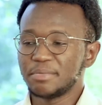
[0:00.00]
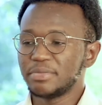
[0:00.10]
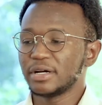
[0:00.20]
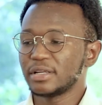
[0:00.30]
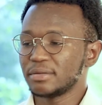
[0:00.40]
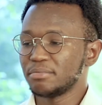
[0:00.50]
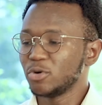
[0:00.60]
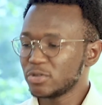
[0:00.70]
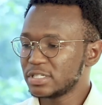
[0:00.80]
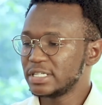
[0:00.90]
But
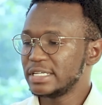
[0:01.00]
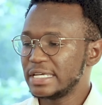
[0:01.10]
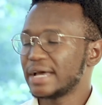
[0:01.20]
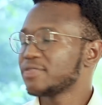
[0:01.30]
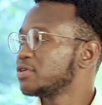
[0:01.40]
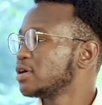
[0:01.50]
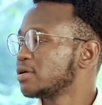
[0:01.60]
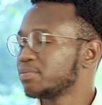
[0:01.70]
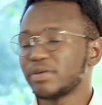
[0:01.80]
mostly, yeah, the